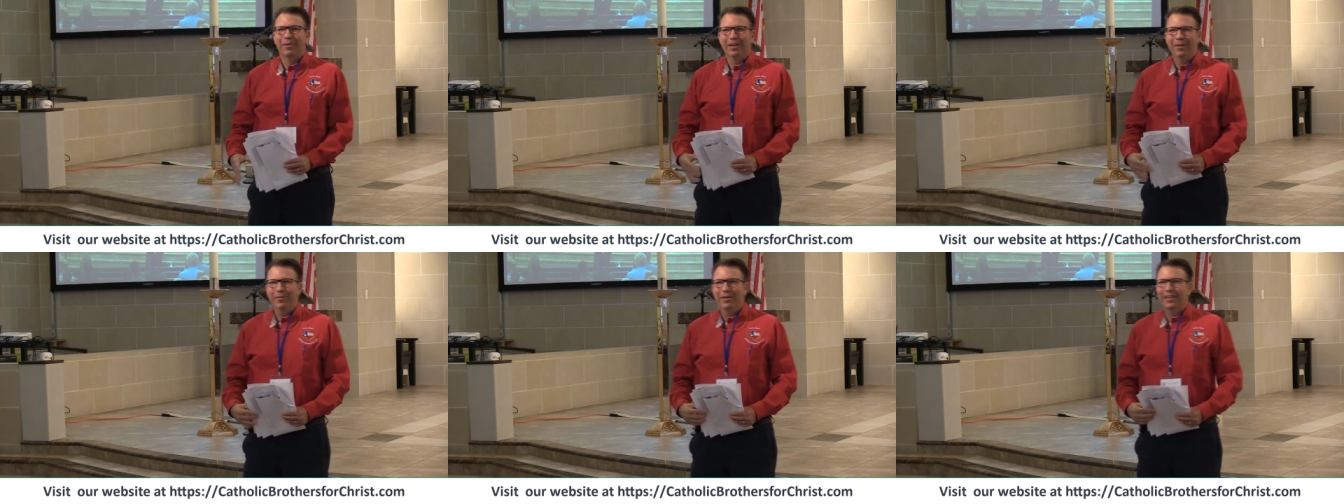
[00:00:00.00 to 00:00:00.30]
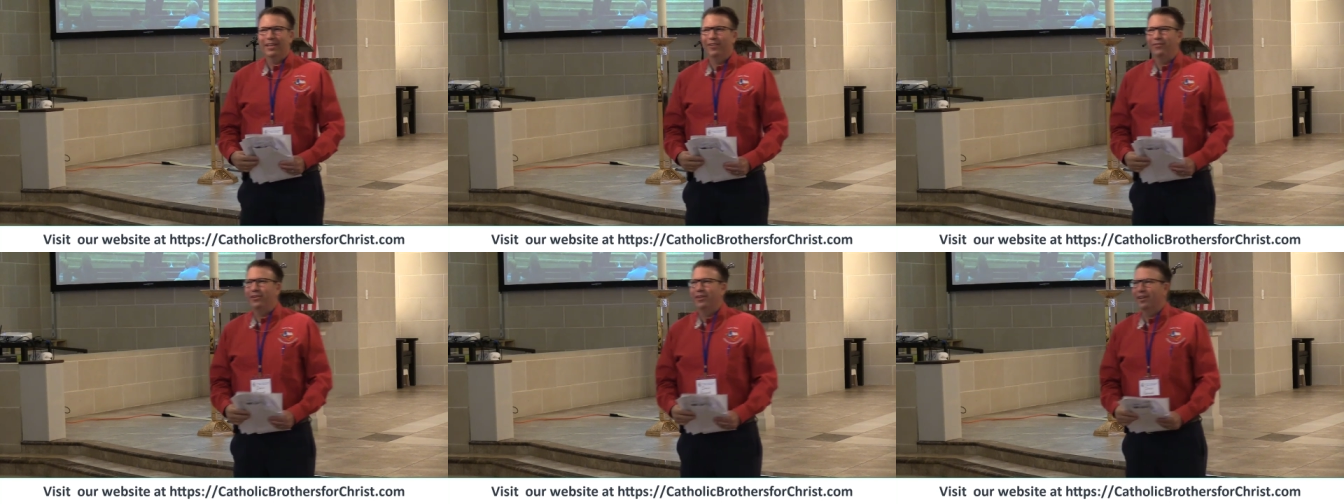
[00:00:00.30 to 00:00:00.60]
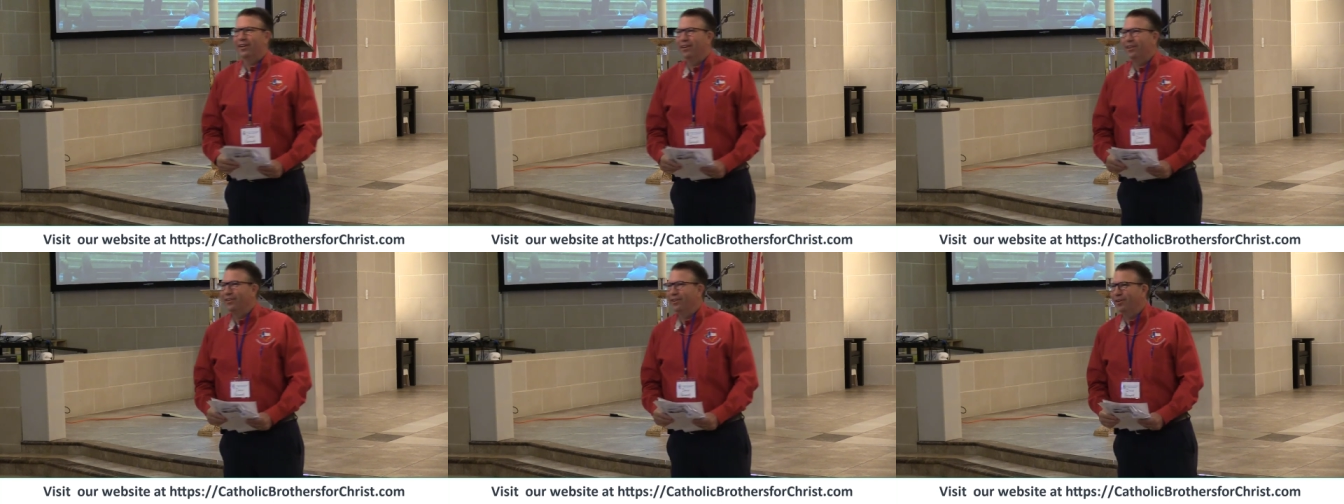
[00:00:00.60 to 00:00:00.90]
but let me give
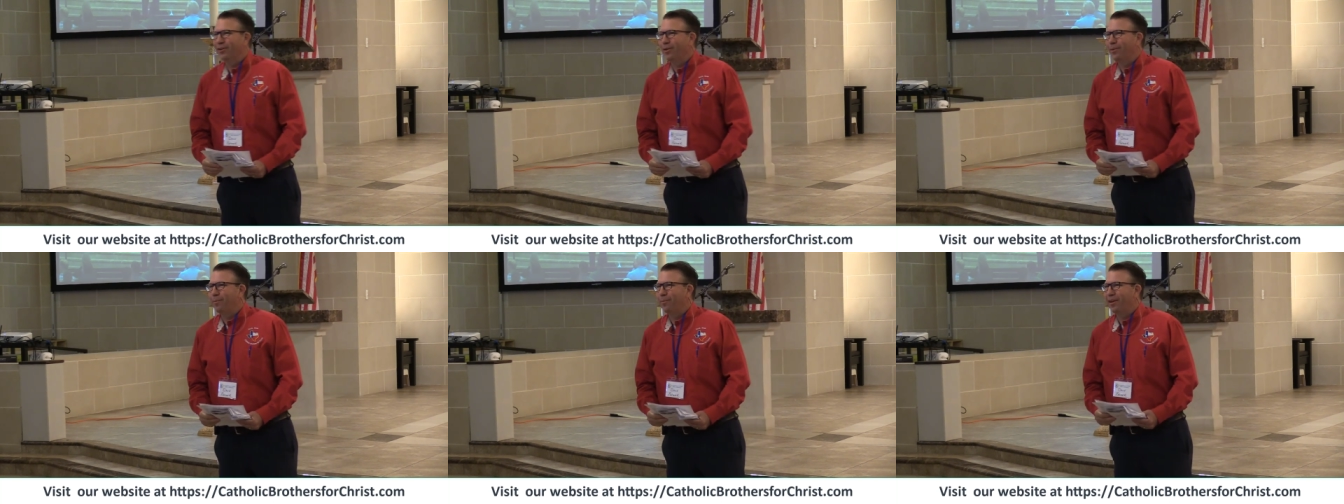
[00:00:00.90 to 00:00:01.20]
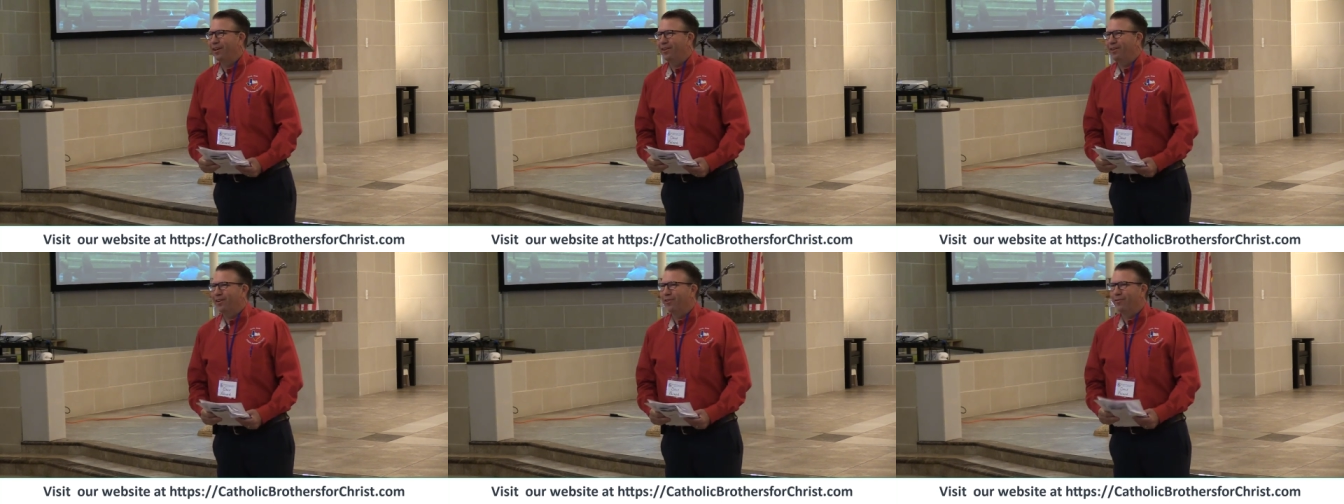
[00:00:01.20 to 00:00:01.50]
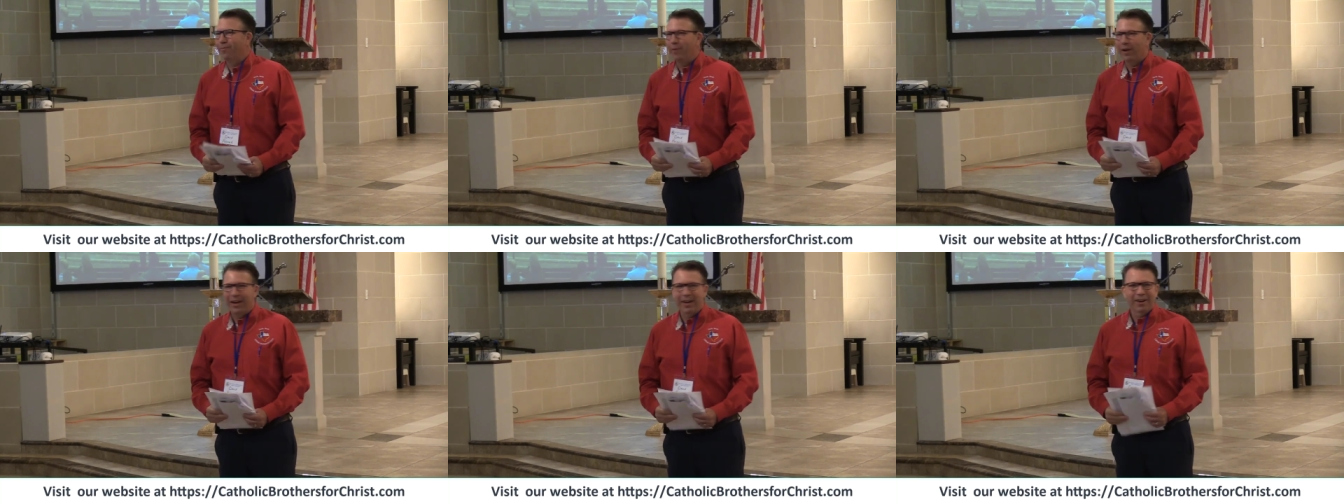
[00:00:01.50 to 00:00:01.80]
you a little bit
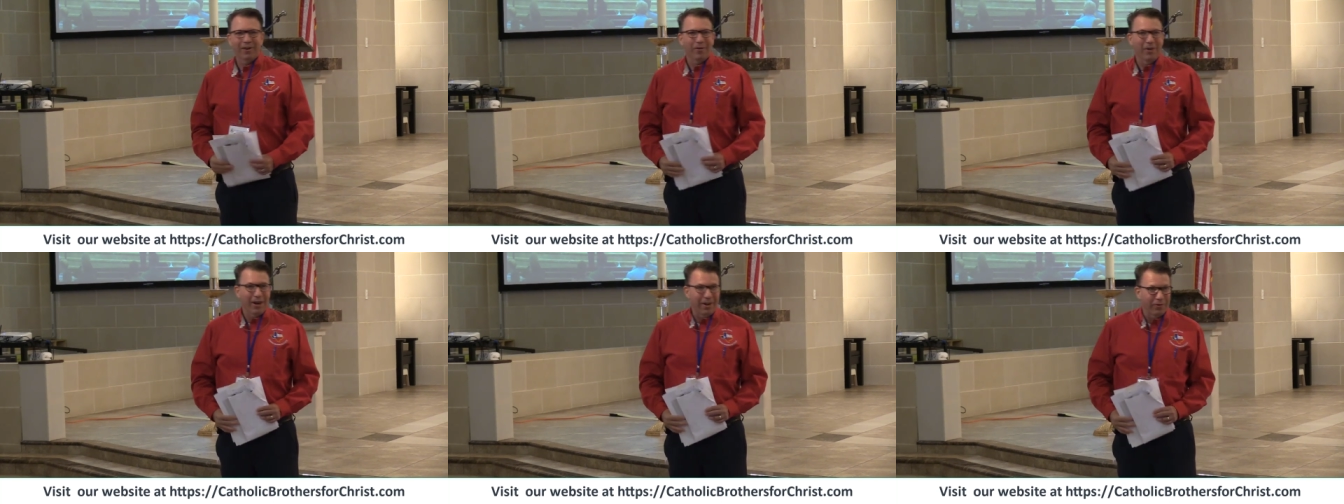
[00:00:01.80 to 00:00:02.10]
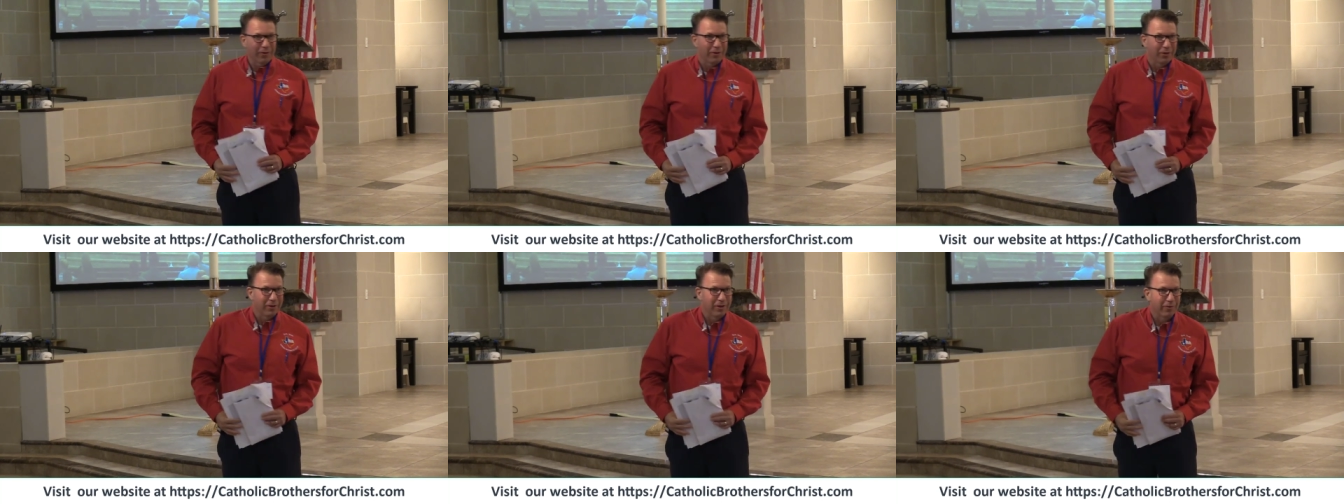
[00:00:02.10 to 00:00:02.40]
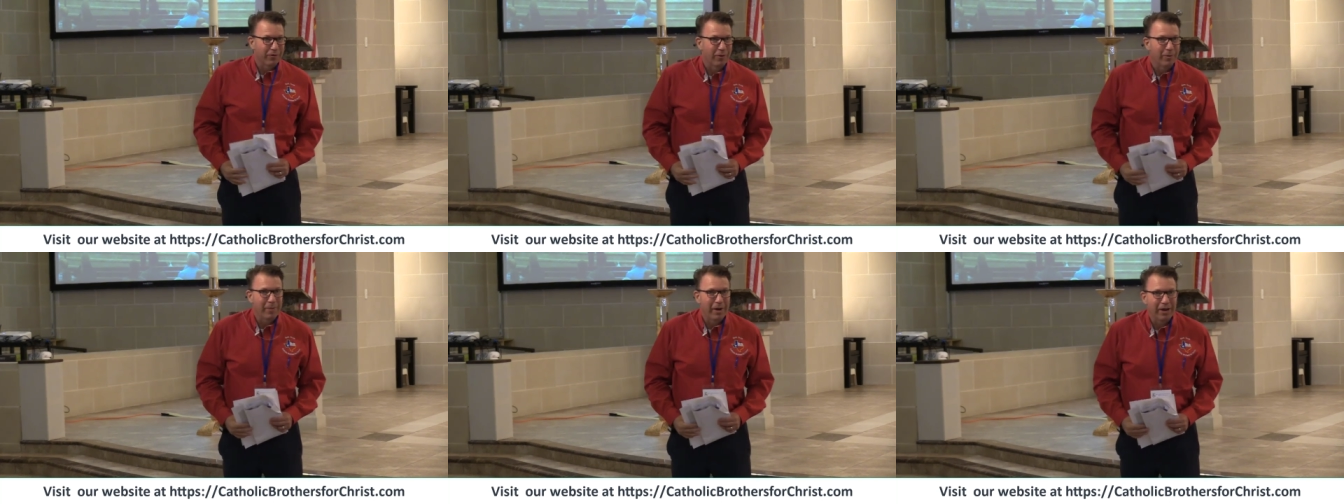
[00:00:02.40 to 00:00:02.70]
of biographical
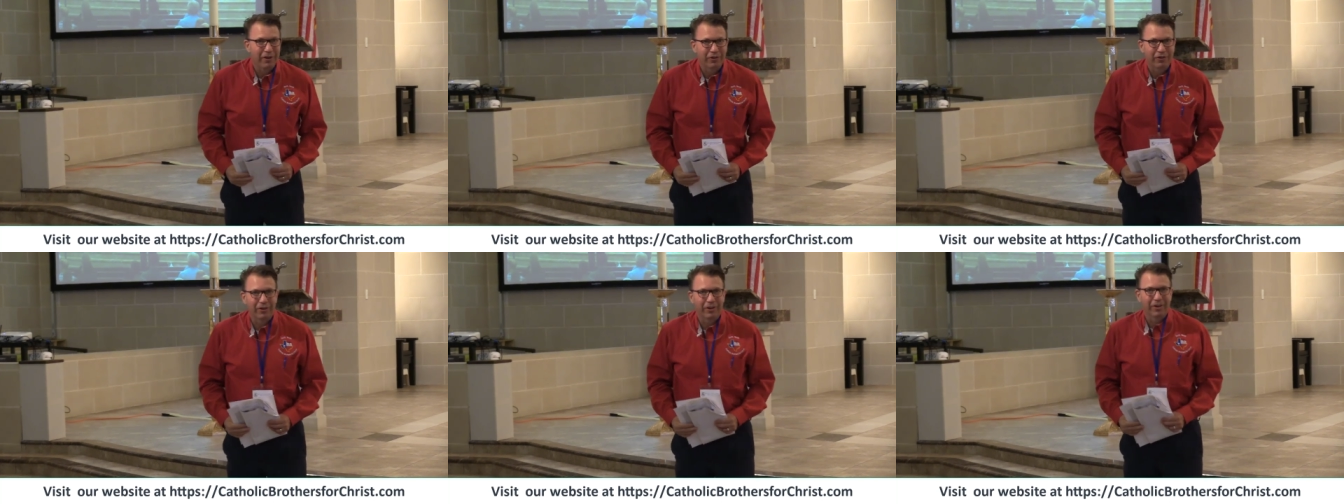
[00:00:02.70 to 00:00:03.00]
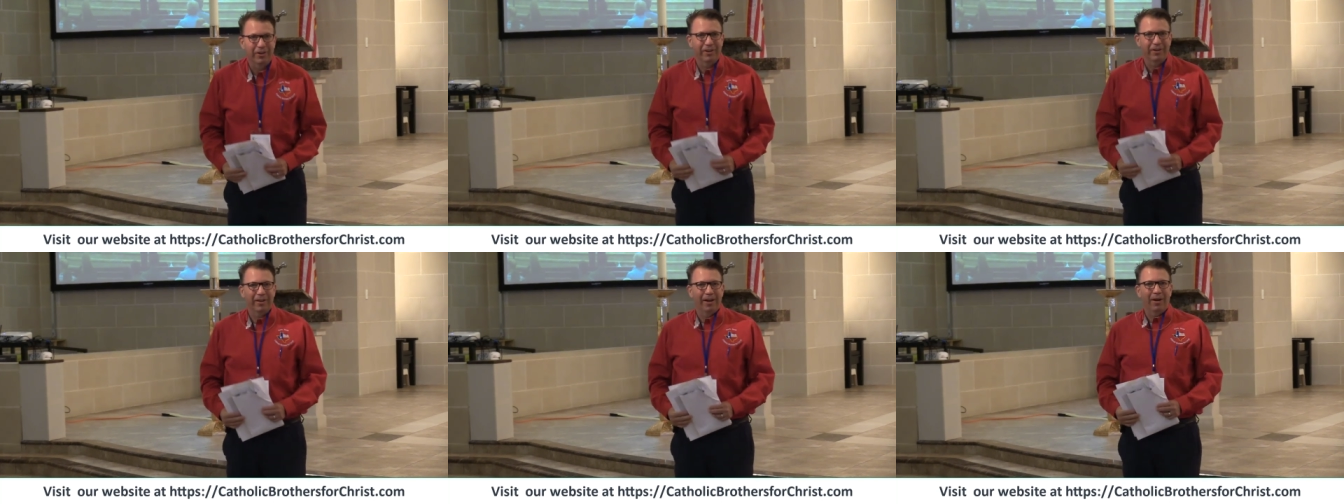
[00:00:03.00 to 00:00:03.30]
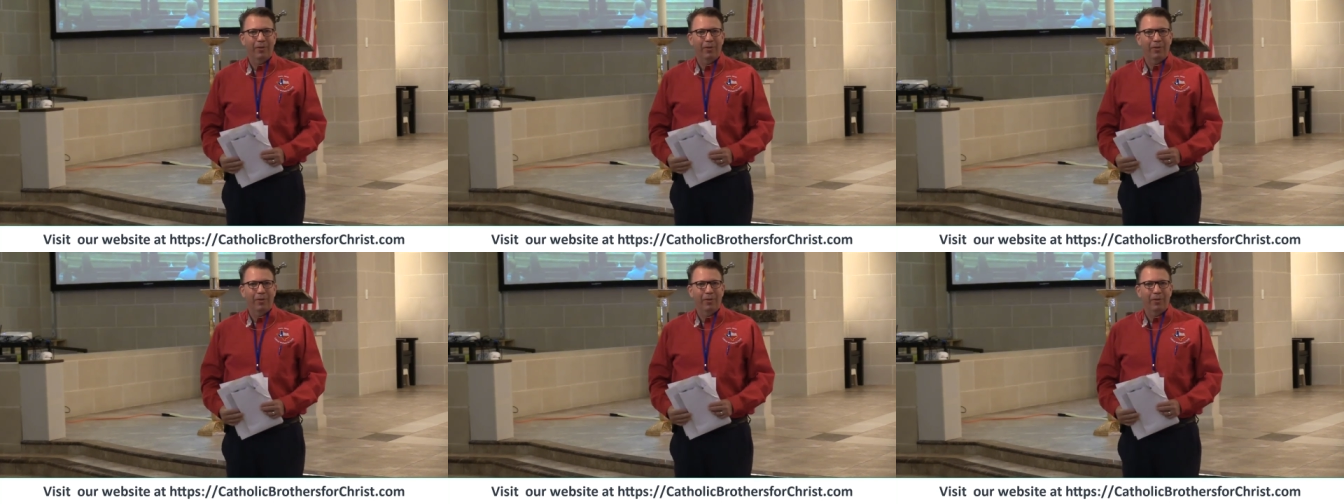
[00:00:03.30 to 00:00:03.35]
information.